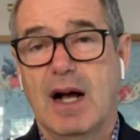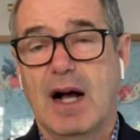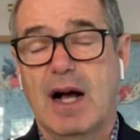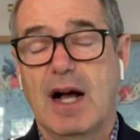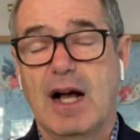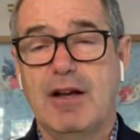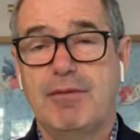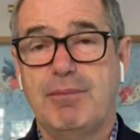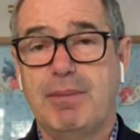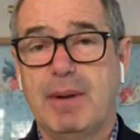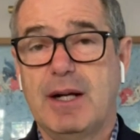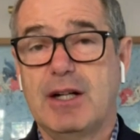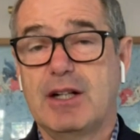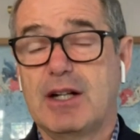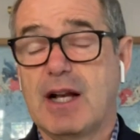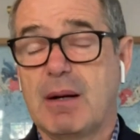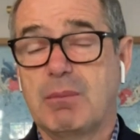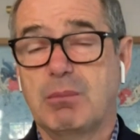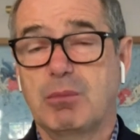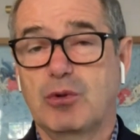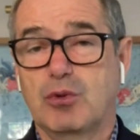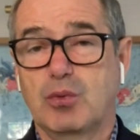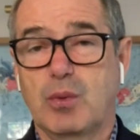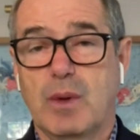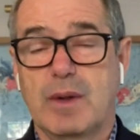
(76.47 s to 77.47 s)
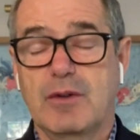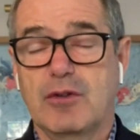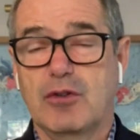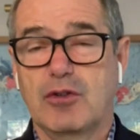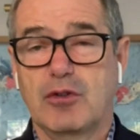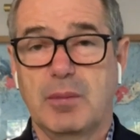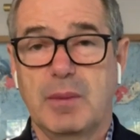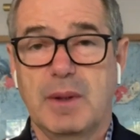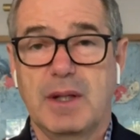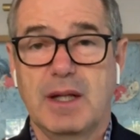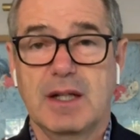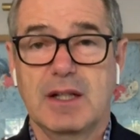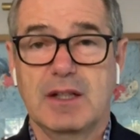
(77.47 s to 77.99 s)
Uh, if Peter Dutton was with him, this
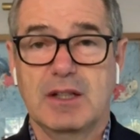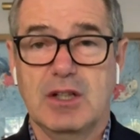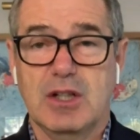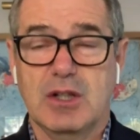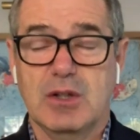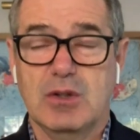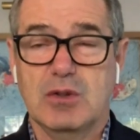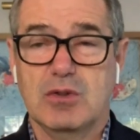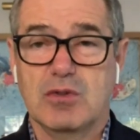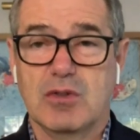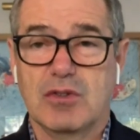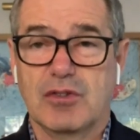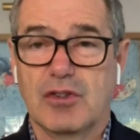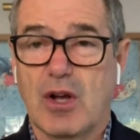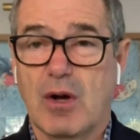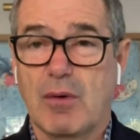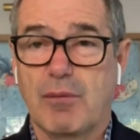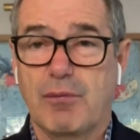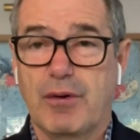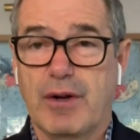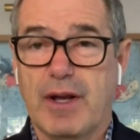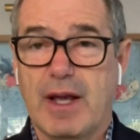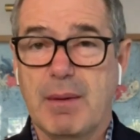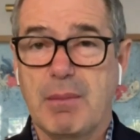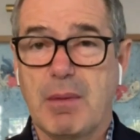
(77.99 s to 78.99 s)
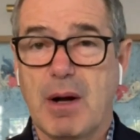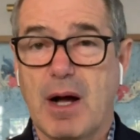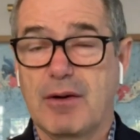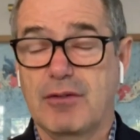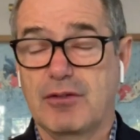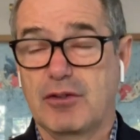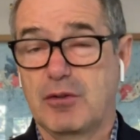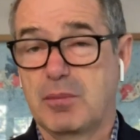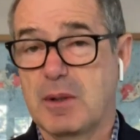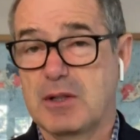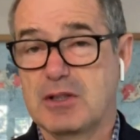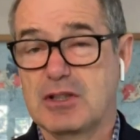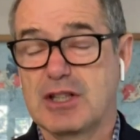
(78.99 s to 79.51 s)
would be a huge result for him,
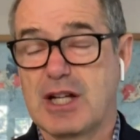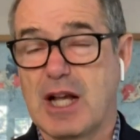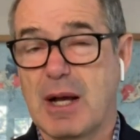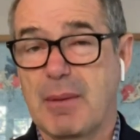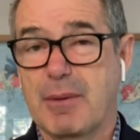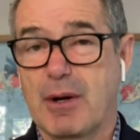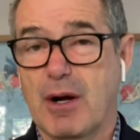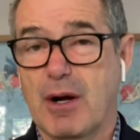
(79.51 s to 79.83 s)
especially coming